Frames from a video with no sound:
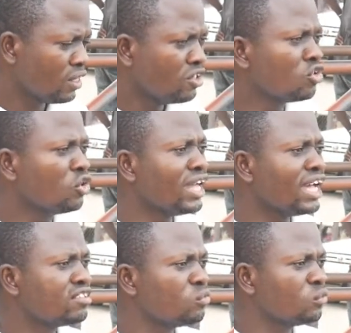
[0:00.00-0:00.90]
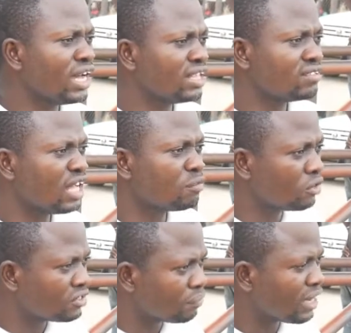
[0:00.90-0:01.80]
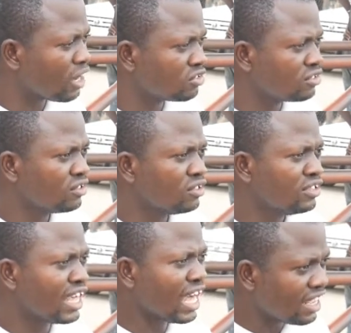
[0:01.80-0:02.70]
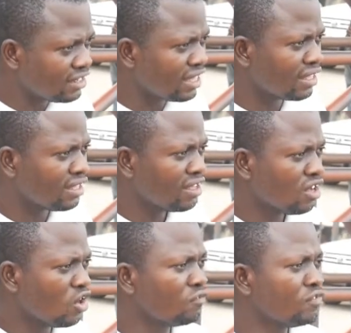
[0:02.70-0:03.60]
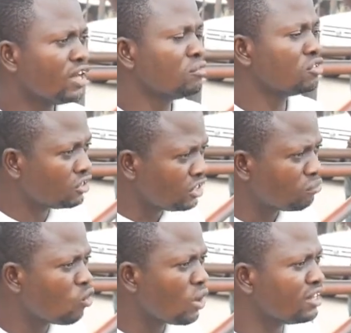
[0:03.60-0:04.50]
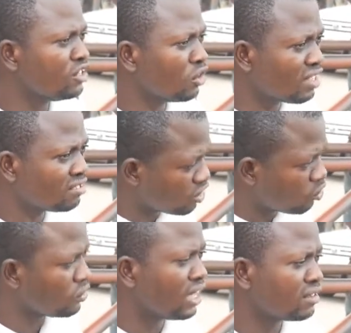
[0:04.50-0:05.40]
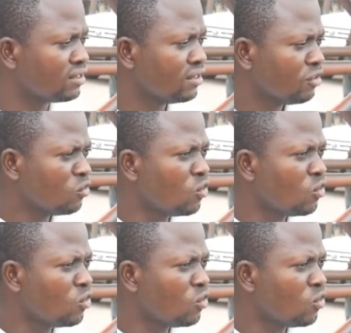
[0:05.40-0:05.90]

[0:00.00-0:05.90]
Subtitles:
So that brought about the idea of Sunday Igbo and the other stakeholders who